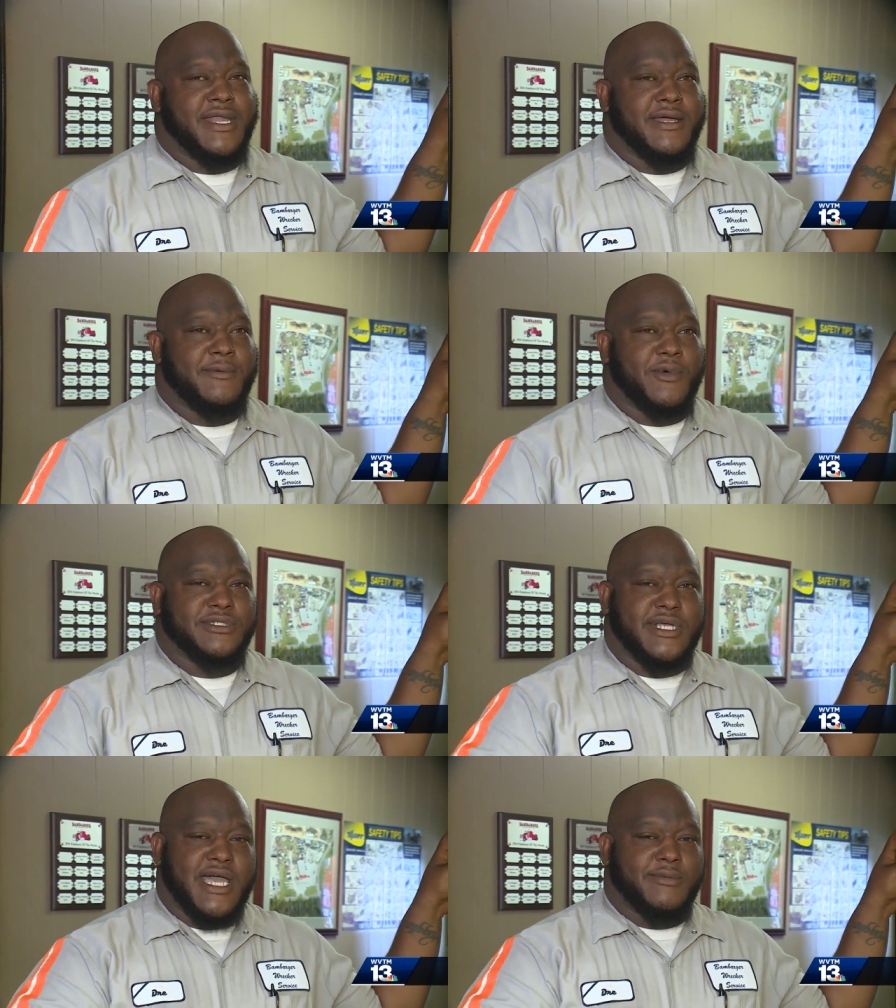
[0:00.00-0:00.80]
And uh,
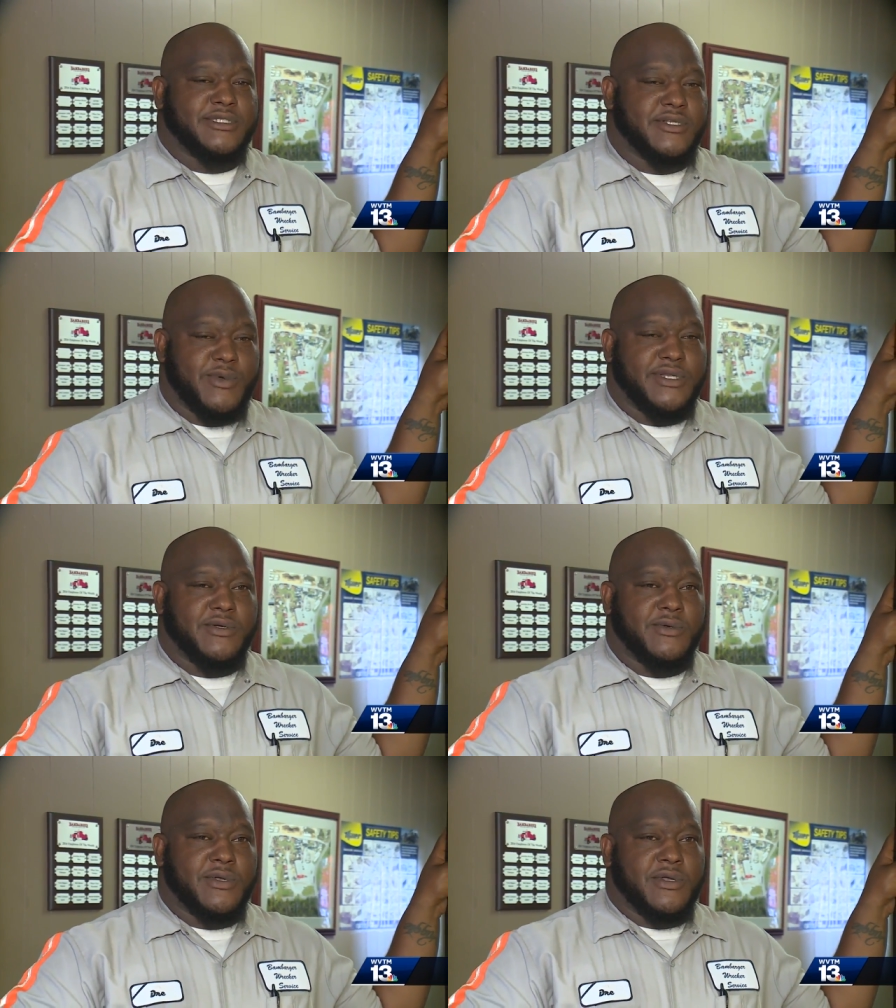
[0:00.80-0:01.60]
once I got him to the
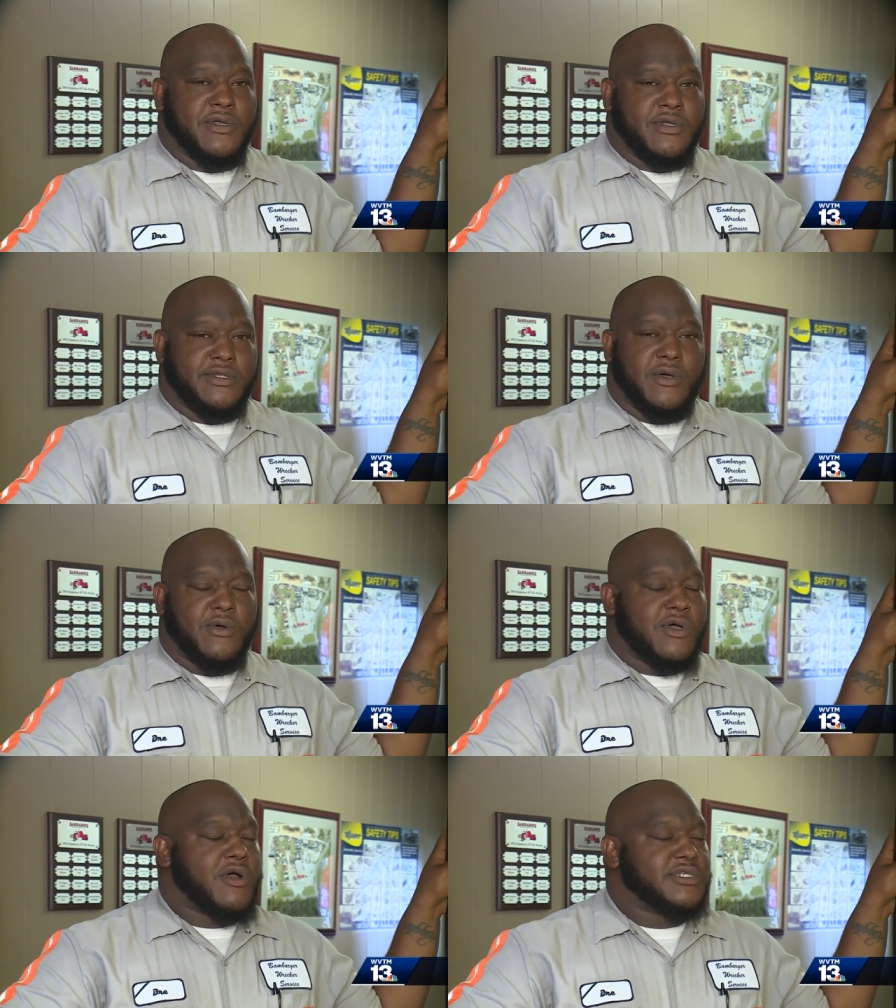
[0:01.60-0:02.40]
window, the
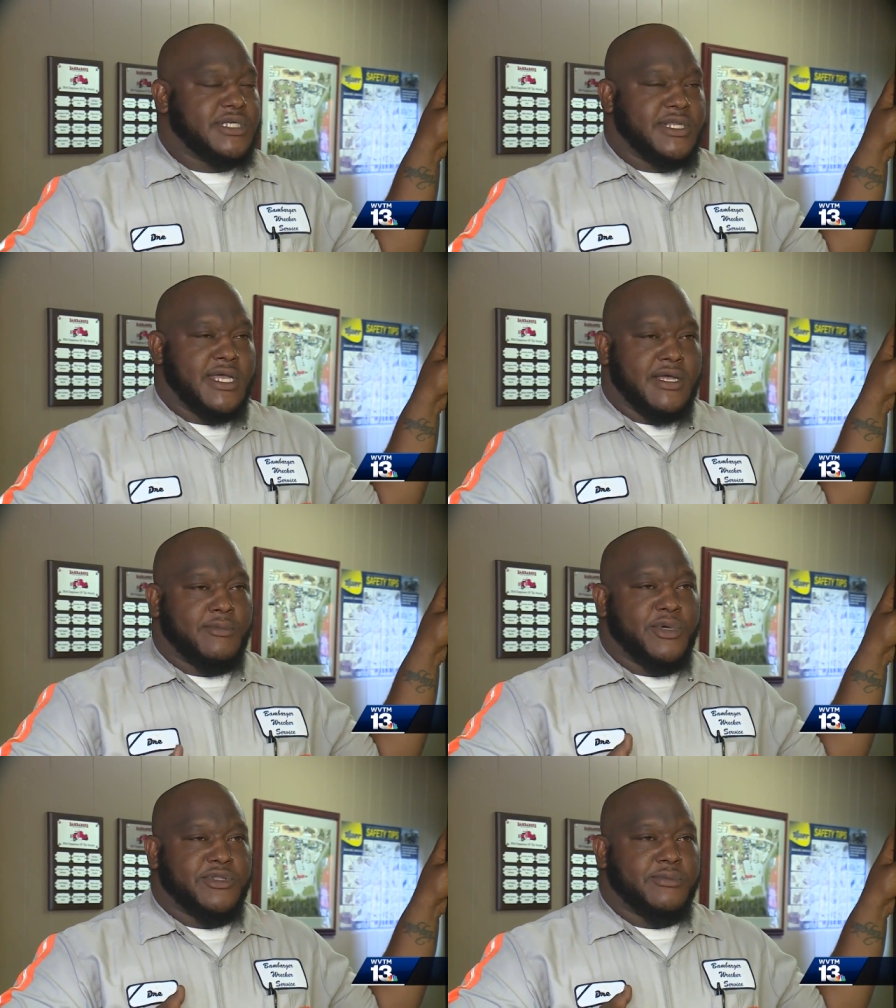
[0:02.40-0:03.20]
whole car seat had
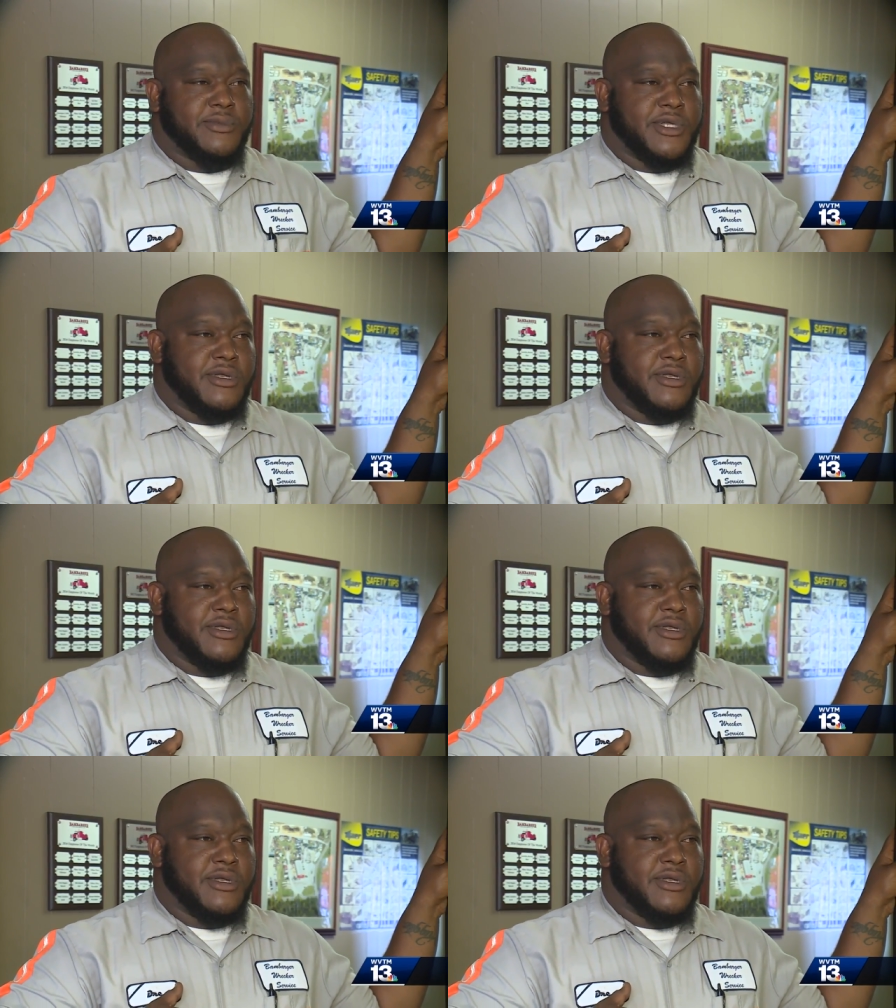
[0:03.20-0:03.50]
come with him.